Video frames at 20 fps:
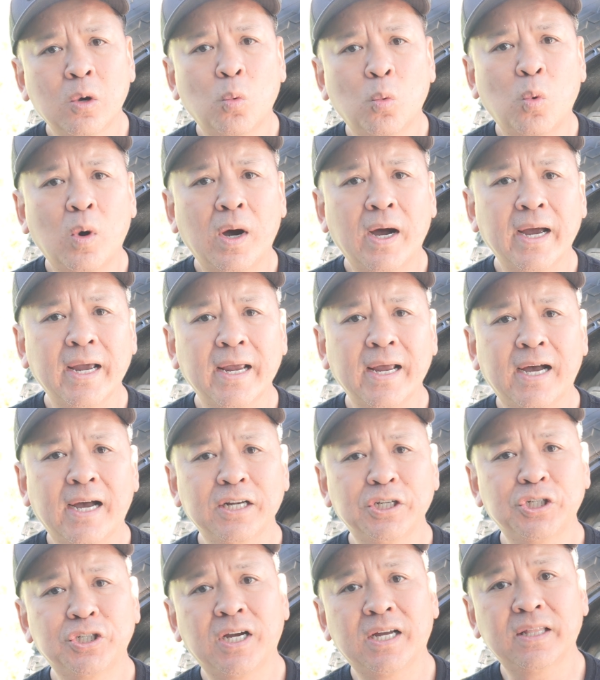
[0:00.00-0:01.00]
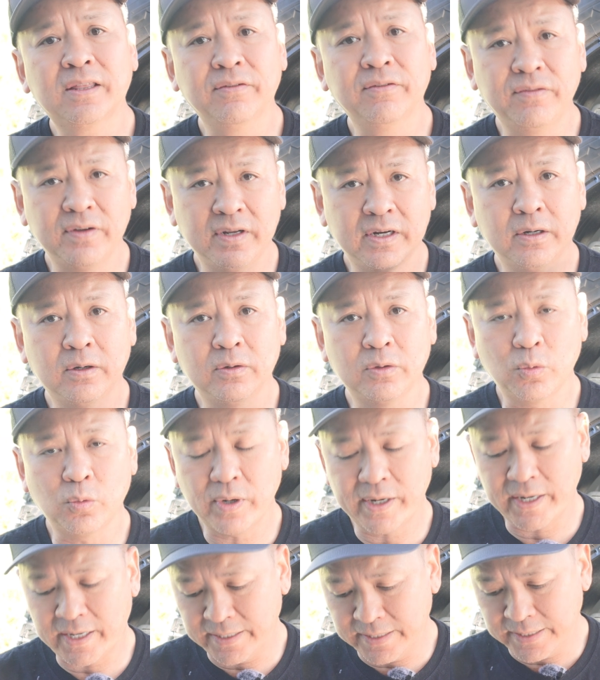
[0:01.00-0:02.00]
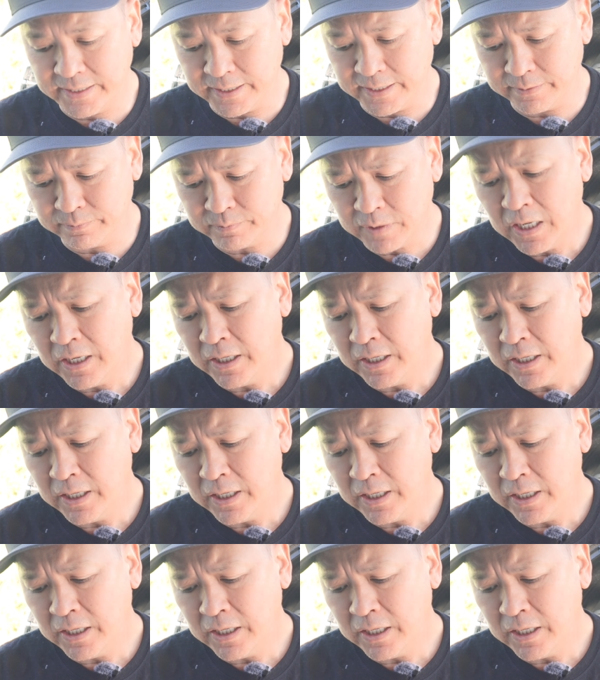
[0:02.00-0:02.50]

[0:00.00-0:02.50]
why I shot the video the way I did.